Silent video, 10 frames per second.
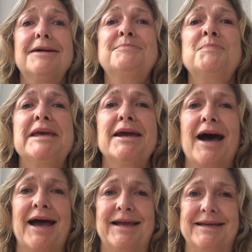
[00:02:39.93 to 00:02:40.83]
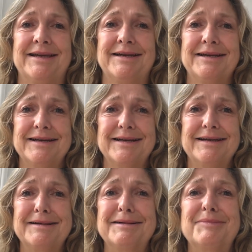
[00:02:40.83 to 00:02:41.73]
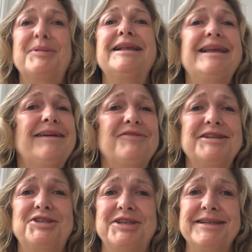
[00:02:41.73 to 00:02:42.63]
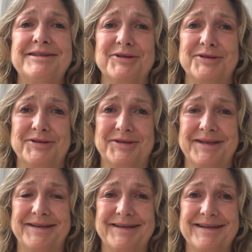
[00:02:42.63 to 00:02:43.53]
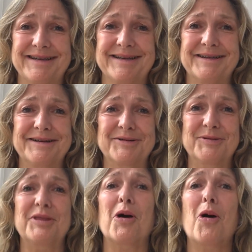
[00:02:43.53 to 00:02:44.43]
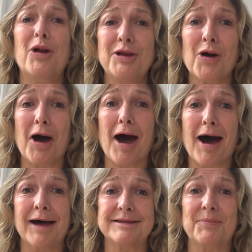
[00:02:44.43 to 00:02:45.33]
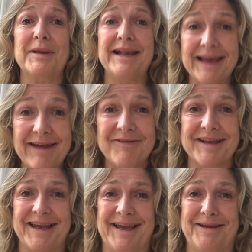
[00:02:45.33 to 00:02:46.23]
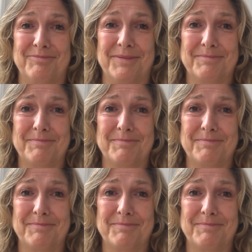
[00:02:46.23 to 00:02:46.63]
Mihai, believe in Jesus. With all your heart, believe in him.